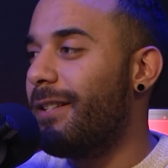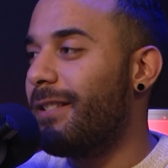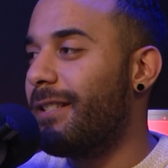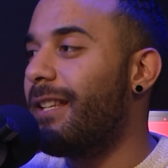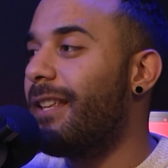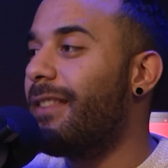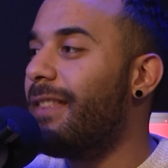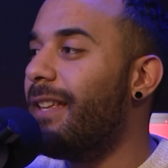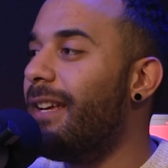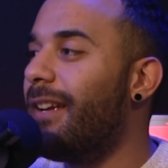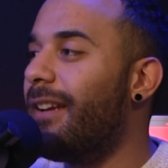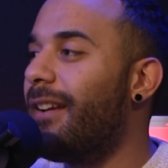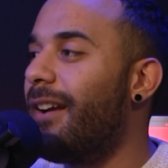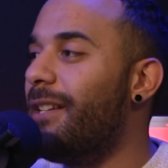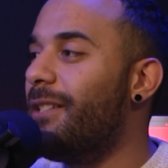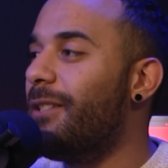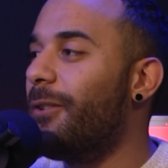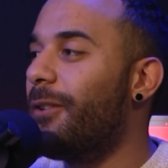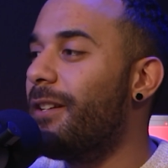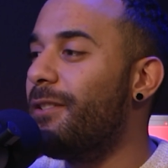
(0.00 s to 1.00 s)
because I think
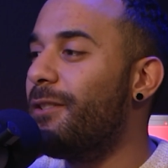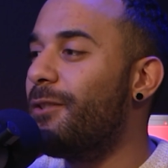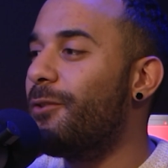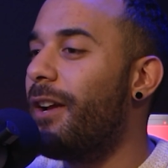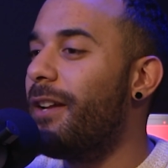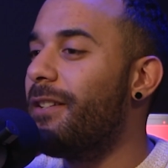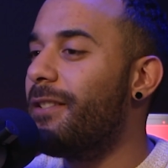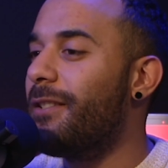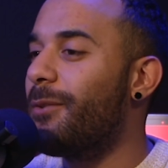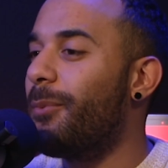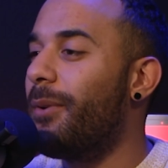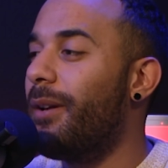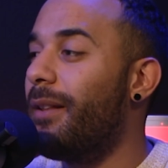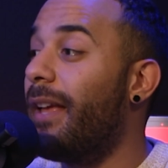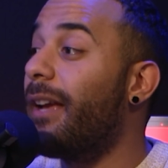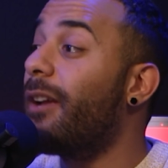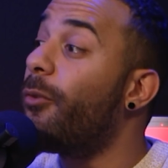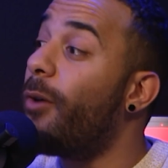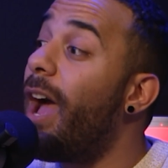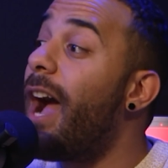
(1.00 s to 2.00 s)
under constraints is when
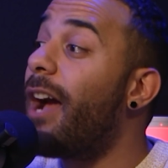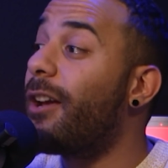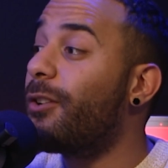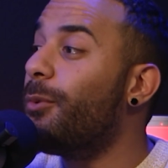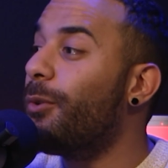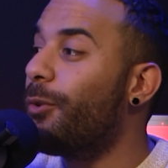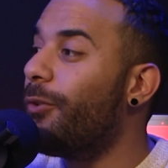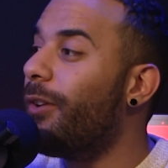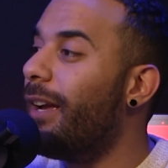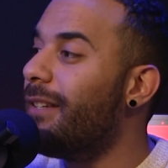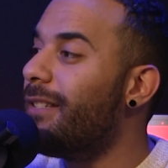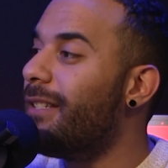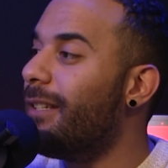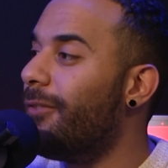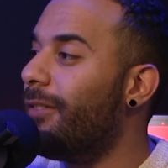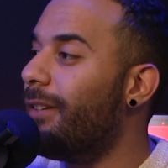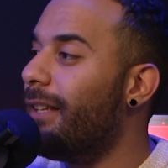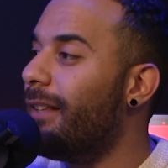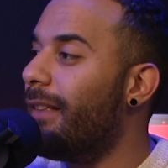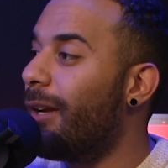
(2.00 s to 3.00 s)
like actual
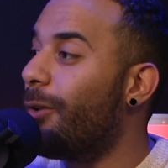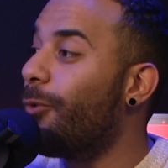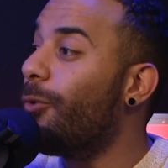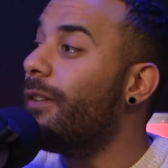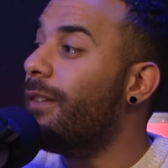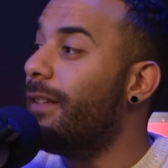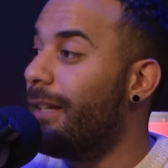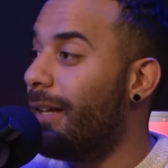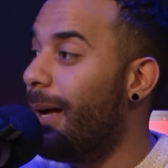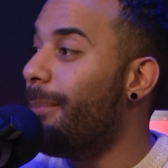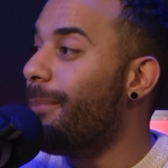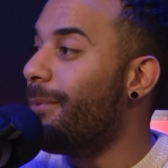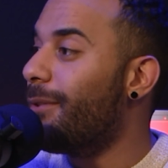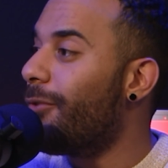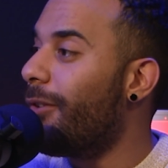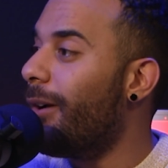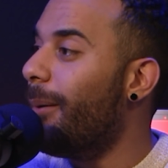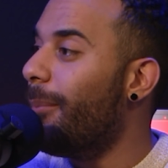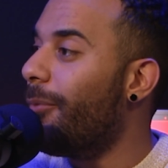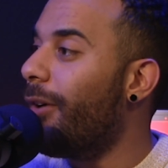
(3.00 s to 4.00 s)
creativity like really comes
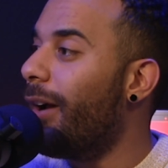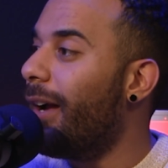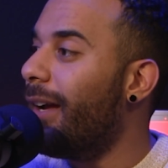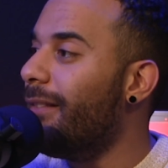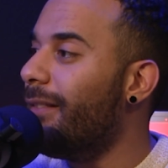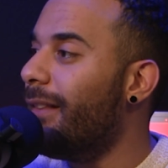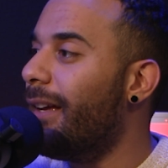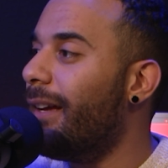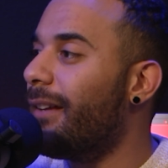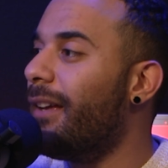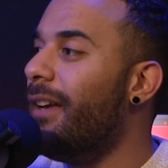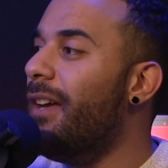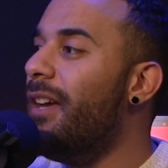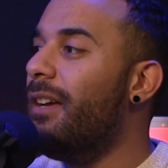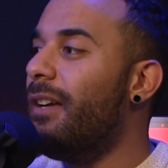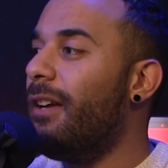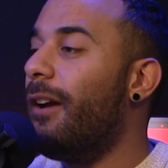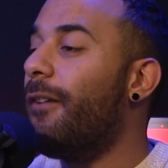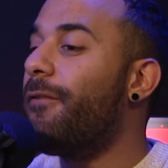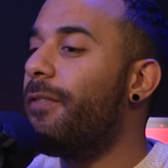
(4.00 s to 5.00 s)
from, right? Like
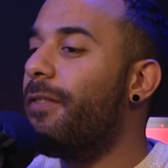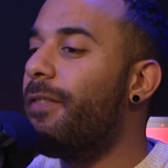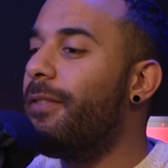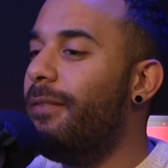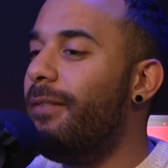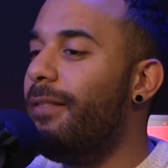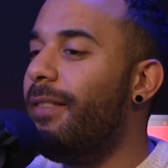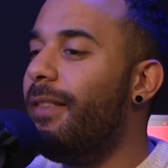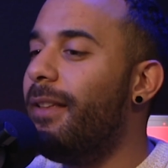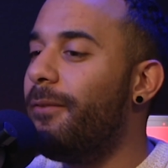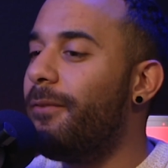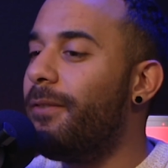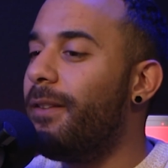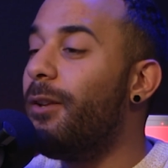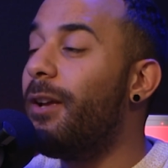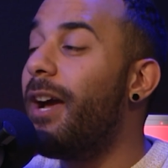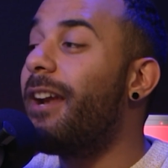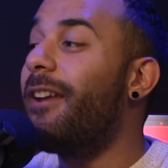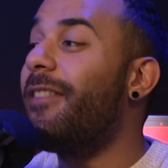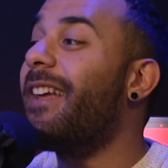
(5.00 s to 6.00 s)
if you
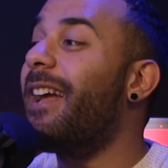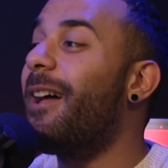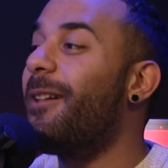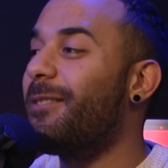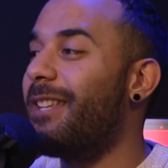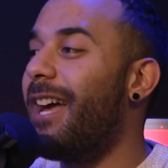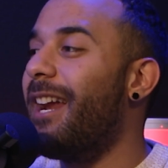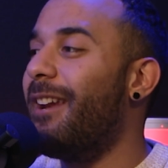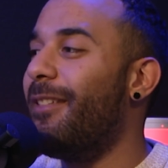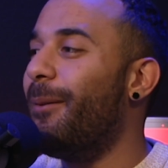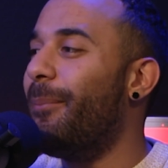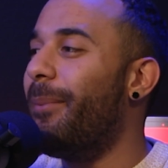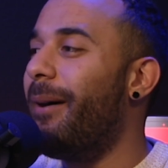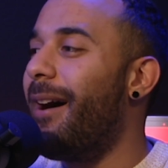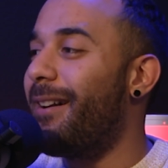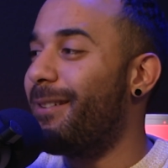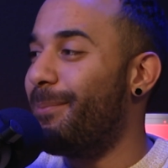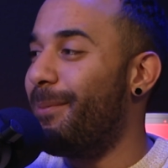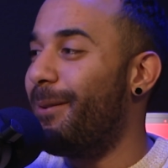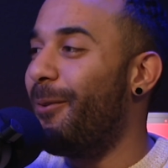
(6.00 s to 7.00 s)
got to think outside of the
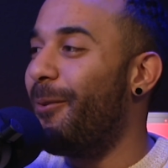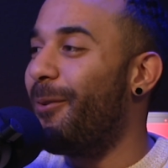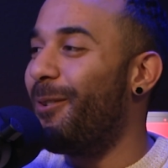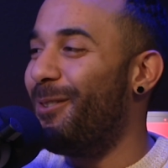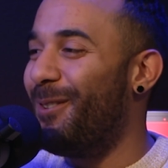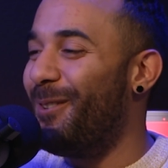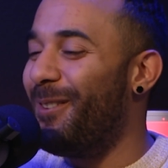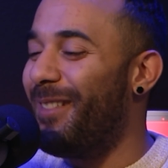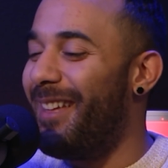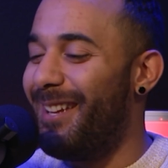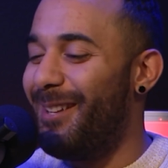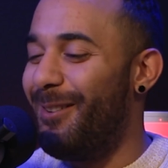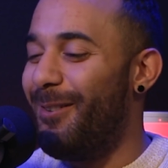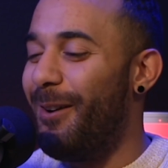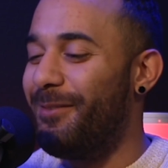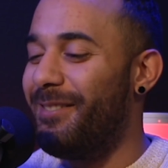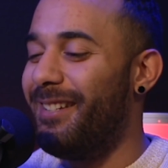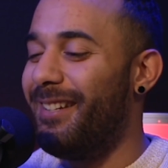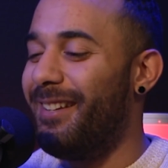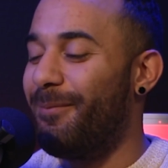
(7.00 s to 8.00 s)
box, but in order to do that, you
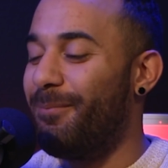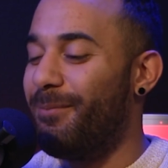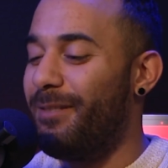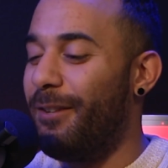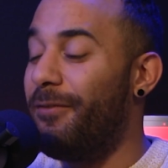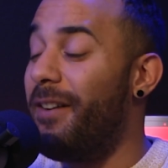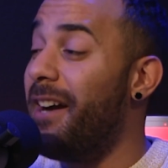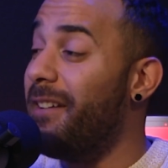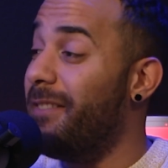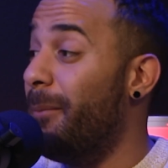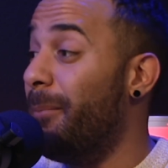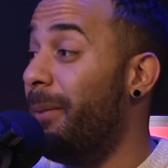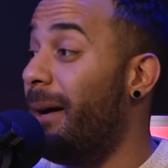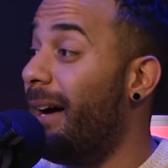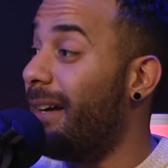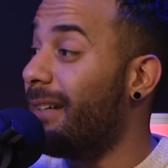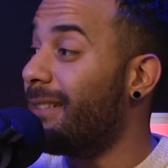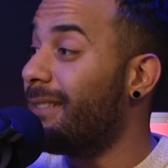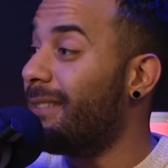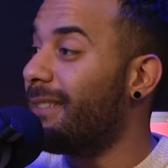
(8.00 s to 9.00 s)
have to define the
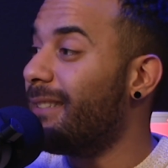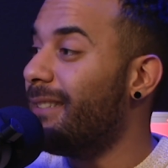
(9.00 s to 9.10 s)
box.